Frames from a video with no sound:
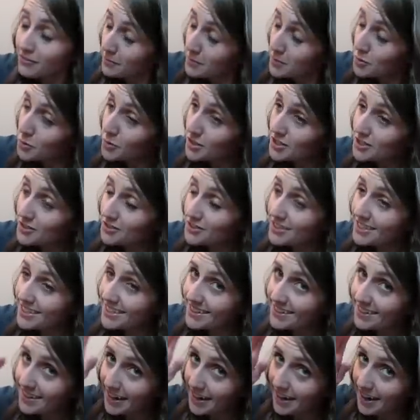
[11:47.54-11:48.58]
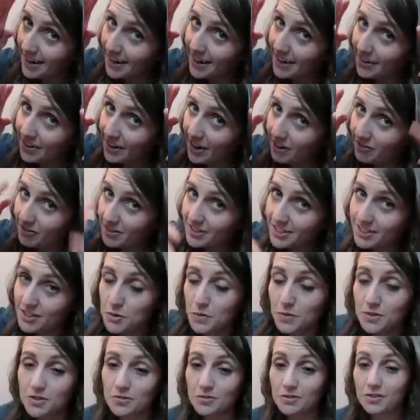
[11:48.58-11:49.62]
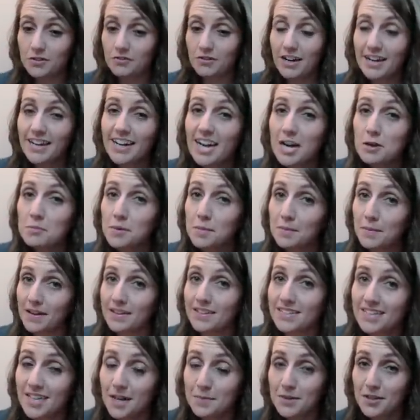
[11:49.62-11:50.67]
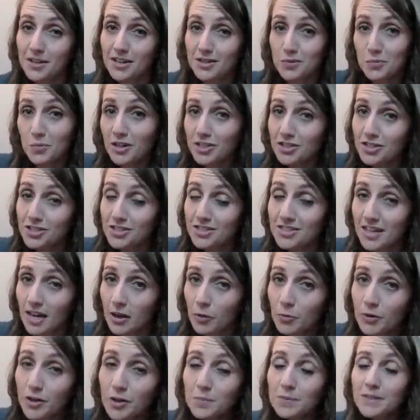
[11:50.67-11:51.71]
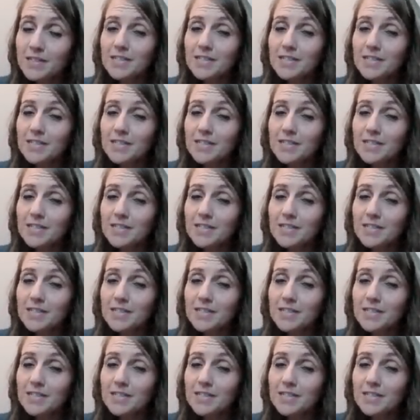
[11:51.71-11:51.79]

from Switzerland not really in Switzerland right now, but by the time you guys watch this, I will